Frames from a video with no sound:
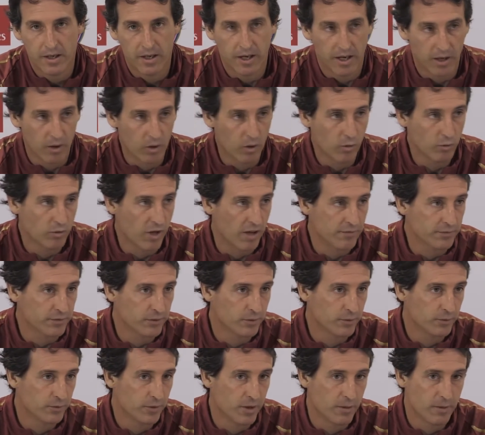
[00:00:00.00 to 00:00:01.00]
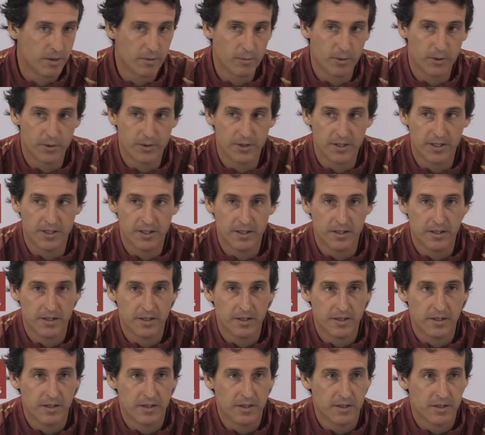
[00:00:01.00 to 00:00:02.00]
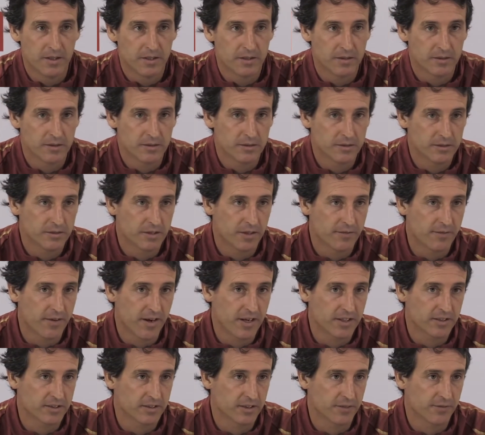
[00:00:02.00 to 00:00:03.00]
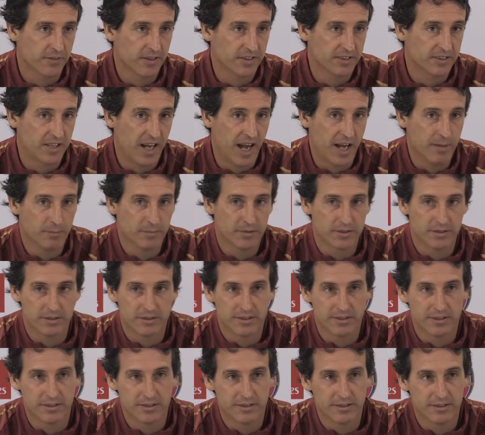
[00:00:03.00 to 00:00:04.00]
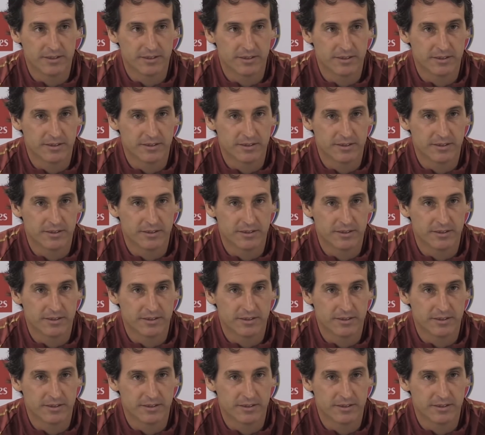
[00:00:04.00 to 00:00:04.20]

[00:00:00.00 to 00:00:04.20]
Hello, good afternoon, everybody. The first games